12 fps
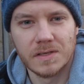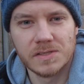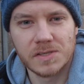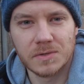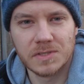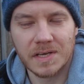
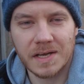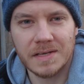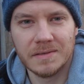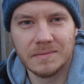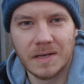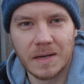So
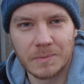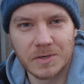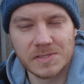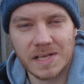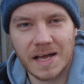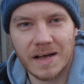tonight I'm going
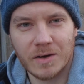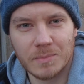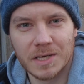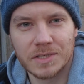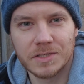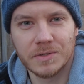to start out
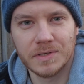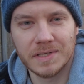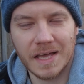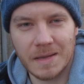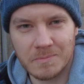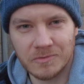by shooting
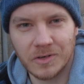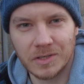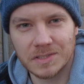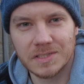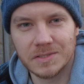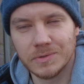
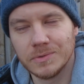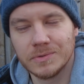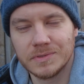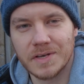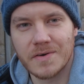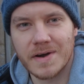
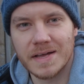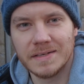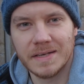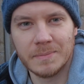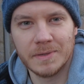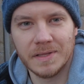M42, the
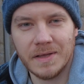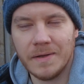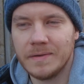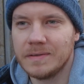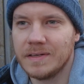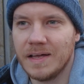Orion
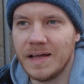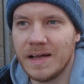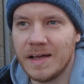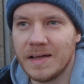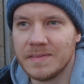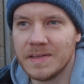Nebula,
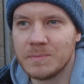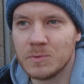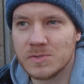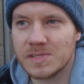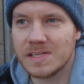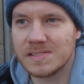and then
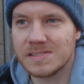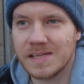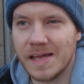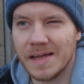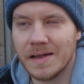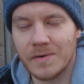once that's
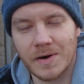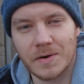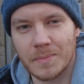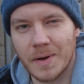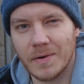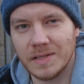set around
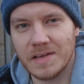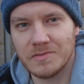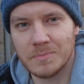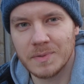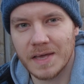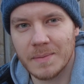about
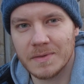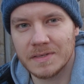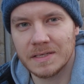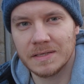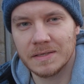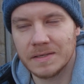11 p.m. I
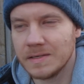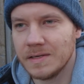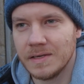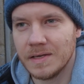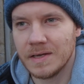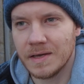think,
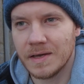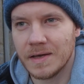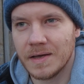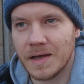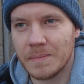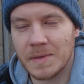
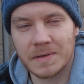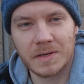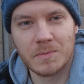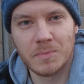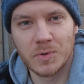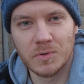I'm then
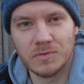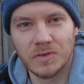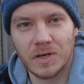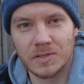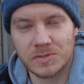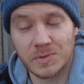going to move
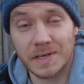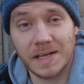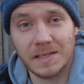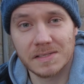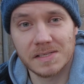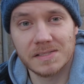on to a
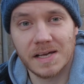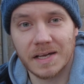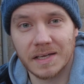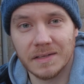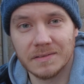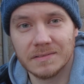galaxy
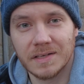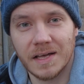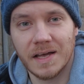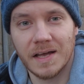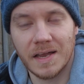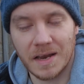target,
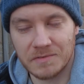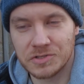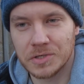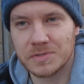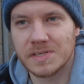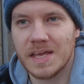and I've
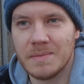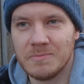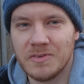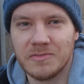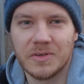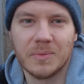chosen
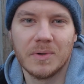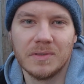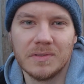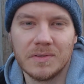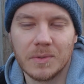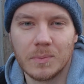
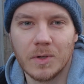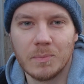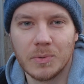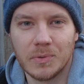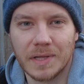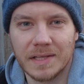M51, the
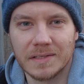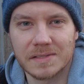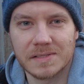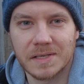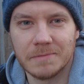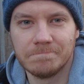Whirlpool
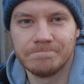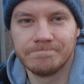Galaxy.